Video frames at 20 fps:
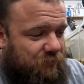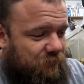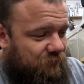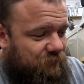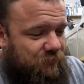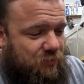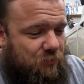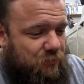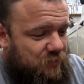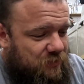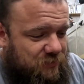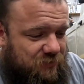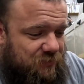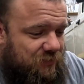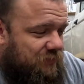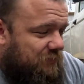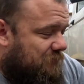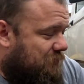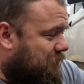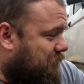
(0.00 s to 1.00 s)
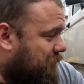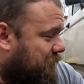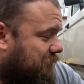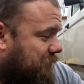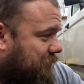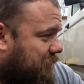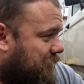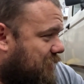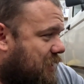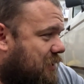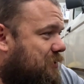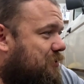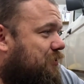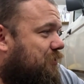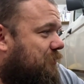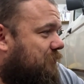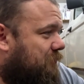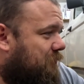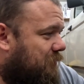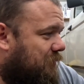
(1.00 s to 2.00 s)
focusing on the
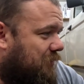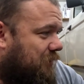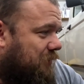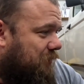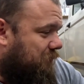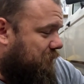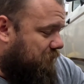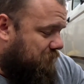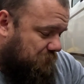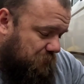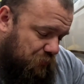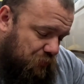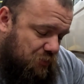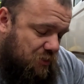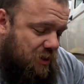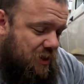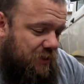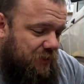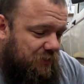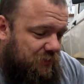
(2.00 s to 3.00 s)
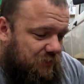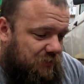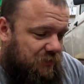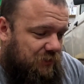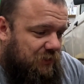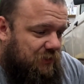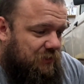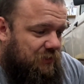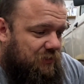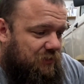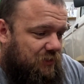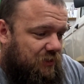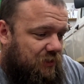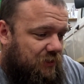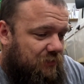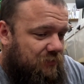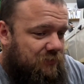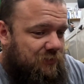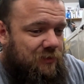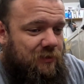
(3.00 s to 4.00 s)
engine and trying to stick to
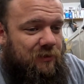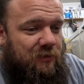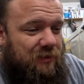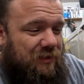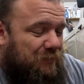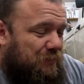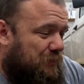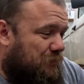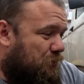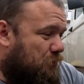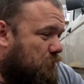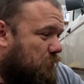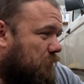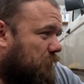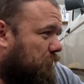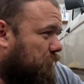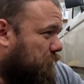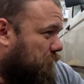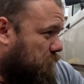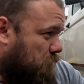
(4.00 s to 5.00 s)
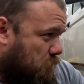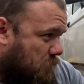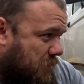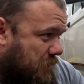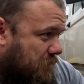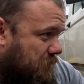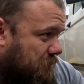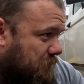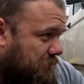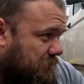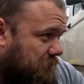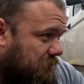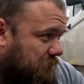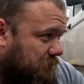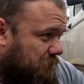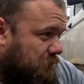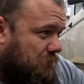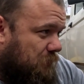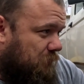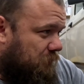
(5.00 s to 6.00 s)
that. I've been going through wiring
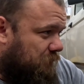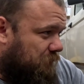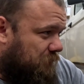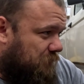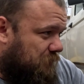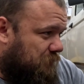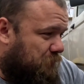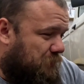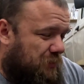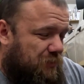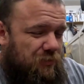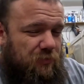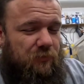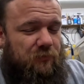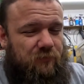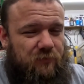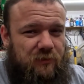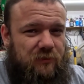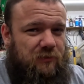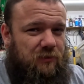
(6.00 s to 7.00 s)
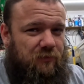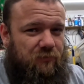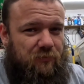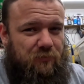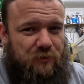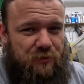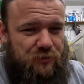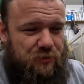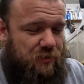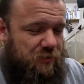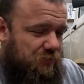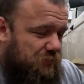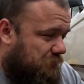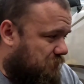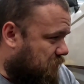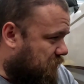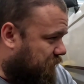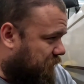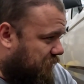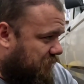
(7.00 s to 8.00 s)
all of this week. All of this stuff I've been trying to do
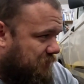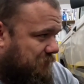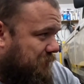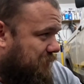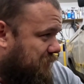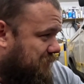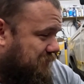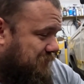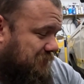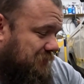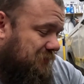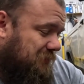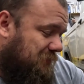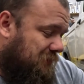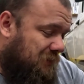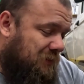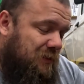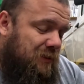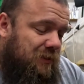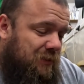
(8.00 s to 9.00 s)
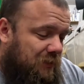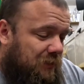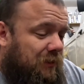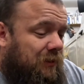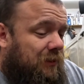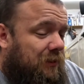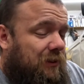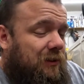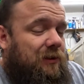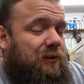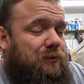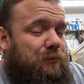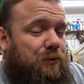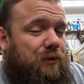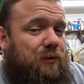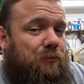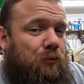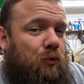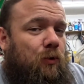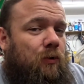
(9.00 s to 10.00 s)
off camera because it's
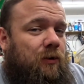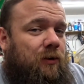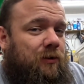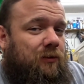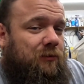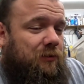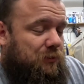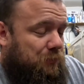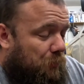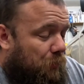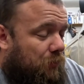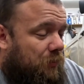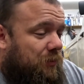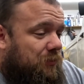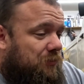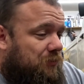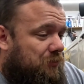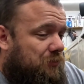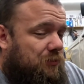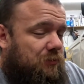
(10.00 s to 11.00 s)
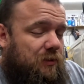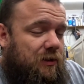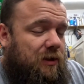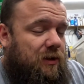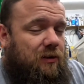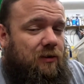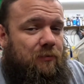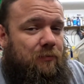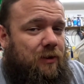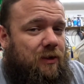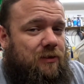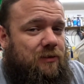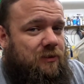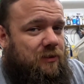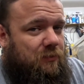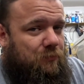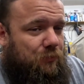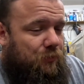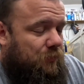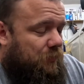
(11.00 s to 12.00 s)
pretty boring. It's boring to do. I can't imagine
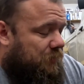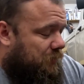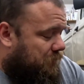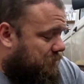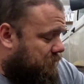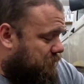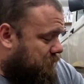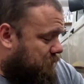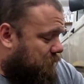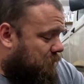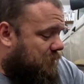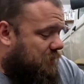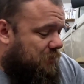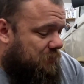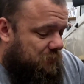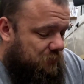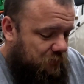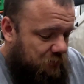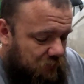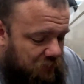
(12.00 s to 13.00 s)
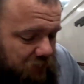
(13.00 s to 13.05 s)
how boring it is to watch.